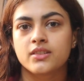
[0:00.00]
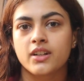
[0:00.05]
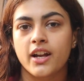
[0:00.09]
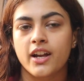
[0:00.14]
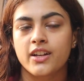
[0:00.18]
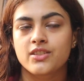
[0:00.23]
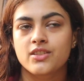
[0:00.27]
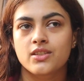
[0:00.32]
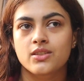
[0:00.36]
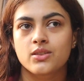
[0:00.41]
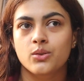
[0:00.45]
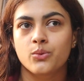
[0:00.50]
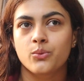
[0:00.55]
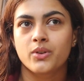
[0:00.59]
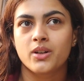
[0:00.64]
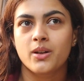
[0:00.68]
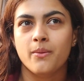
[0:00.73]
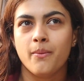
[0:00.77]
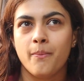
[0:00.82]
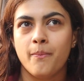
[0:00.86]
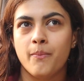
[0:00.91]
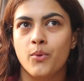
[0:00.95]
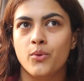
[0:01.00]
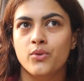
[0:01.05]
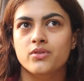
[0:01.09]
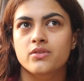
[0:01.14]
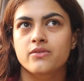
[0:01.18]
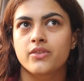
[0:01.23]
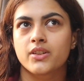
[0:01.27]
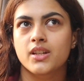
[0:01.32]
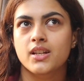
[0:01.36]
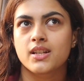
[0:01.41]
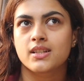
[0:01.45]
I just don't want to
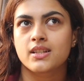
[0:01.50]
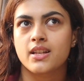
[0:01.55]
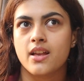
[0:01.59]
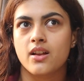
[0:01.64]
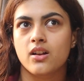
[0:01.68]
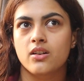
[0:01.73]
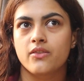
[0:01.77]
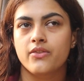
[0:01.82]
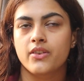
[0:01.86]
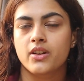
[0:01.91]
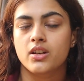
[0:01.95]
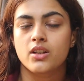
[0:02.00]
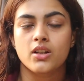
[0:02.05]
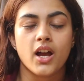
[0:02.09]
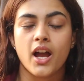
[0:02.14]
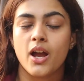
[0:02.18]
post for the sake of it.